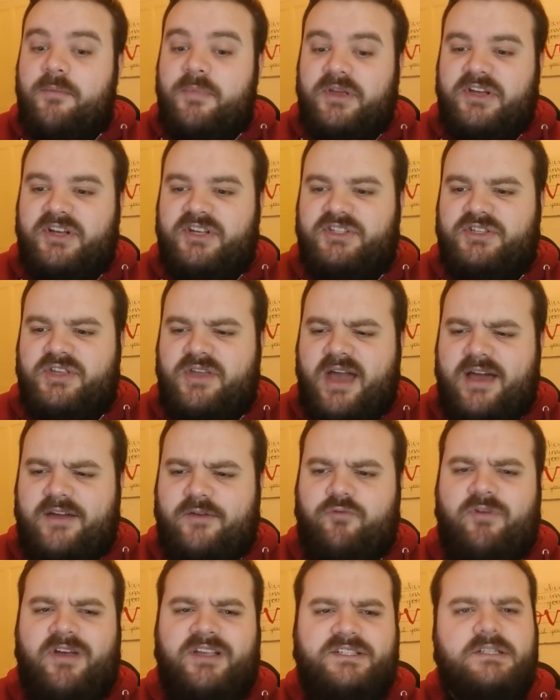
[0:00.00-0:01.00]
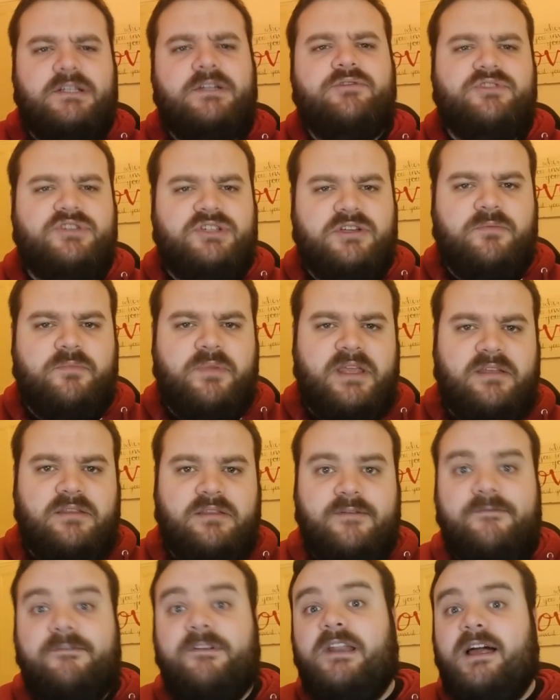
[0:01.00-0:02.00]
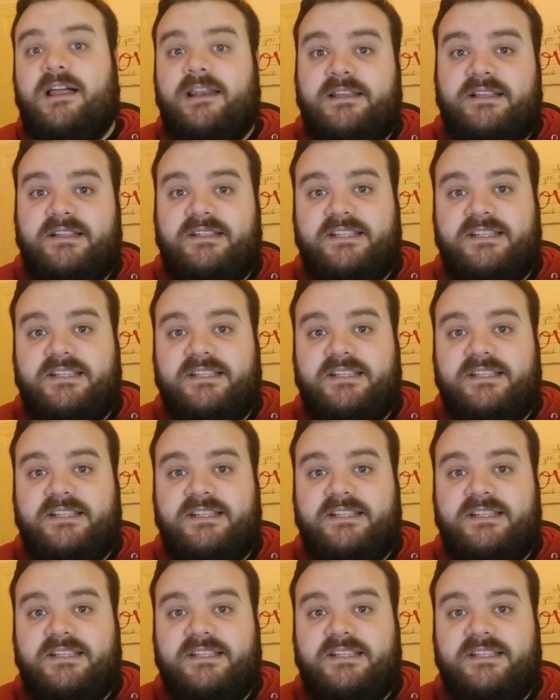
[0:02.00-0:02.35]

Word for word: because you had Resolution being the finale